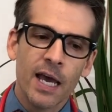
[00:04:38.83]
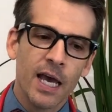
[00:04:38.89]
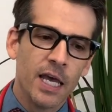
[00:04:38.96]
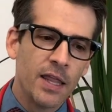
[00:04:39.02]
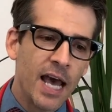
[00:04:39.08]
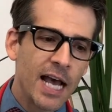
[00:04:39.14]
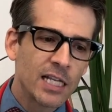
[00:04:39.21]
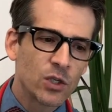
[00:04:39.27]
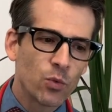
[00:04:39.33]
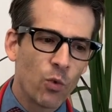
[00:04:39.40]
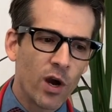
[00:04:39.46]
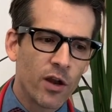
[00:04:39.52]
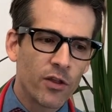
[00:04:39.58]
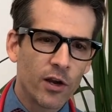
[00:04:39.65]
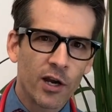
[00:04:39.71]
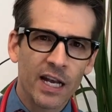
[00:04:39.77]
and that's
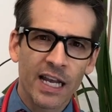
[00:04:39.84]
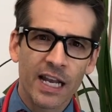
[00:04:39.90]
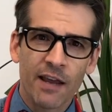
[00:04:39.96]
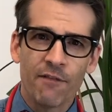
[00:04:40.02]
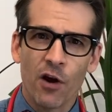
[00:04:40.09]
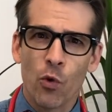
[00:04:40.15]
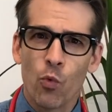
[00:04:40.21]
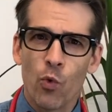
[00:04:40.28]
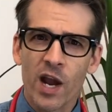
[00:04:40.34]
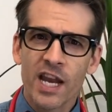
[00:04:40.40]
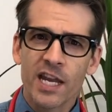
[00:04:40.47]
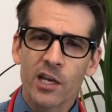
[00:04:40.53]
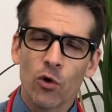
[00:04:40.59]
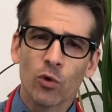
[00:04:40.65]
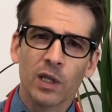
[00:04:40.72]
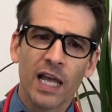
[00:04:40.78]
where they're going to give a
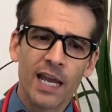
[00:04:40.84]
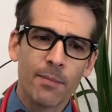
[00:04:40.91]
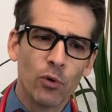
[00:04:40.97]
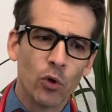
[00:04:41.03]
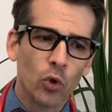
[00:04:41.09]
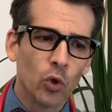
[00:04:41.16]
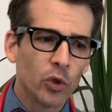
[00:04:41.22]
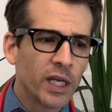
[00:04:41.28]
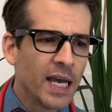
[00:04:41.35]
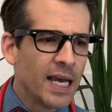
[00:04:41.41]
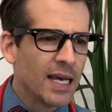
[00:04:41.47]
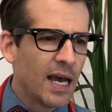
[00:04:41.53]
radio-labeled,